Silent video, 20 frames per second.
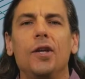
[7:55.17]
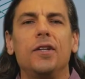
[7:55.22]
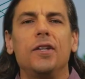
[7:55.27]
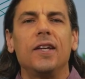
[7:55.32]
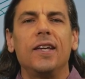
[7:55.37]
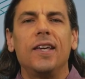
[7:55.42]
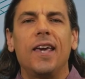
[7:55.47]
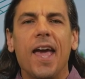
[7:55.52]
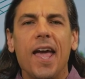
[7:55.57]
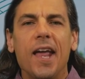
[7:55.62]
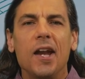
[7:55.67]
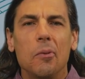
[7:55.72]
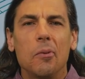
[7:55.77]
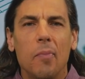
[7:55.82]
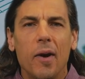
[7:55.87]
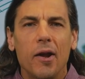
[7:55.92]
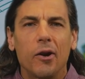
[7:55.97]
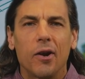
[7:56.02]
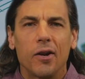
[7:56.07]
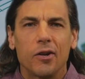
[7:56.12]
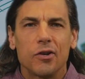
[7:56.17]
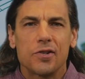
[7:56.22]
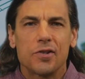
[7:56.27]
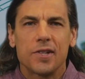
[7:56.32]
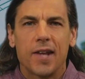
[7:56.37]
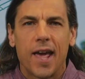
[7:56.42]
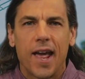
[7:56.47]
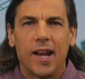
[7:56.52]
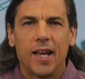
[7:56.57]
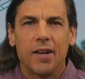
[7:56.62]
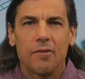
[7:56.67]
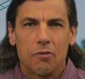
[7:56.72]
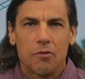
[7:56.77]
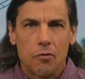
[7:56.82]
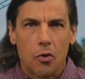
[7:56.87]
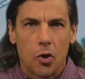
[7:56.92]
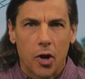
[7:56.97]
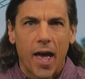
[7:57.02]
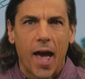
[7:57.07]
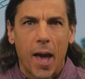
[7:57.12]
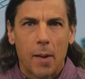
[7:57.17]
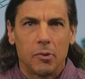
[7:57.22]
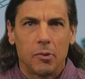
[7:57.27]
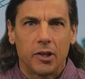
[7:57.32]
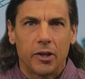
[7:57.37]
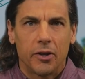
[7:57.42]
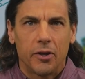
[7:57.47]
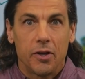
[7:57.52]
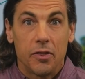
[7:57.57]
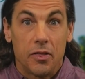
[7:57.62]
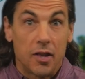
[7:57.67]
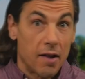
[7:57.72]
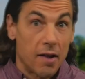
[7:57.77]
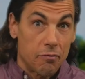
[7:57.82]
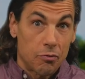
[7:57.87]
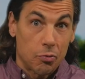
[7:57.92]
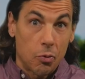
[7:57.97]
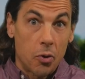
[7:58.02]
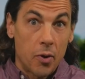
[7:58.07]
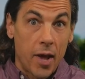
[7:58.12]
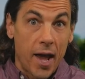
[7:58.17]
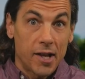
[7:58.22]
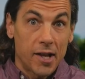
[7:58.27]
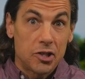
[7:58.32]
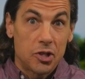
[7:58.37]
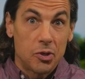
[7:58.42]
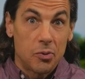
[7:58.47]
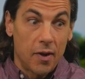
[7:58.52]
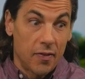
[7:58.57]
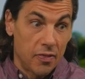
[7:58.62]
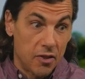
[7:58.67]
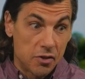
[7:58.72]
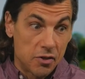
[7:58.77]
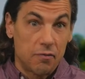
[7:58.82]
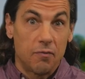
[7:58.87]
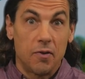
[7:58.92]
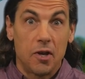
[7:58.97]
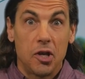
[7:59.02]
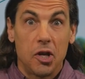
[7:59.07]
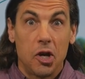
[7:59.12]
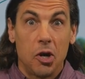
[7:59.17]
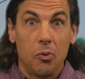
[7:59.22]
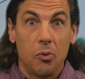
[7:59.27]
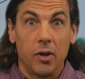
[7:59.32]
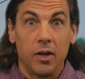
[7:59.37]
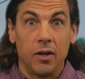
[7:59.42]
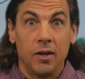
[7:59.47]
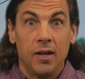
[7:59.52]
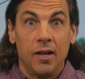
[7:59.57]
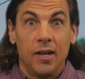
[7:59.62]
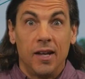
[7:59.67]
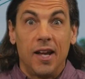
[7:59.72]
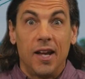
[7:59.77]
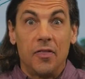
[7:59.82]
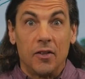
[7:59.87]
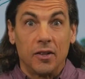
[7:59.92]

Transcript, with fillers: To gain a better understanding of the vocabulary that I've thrown at you on this video and in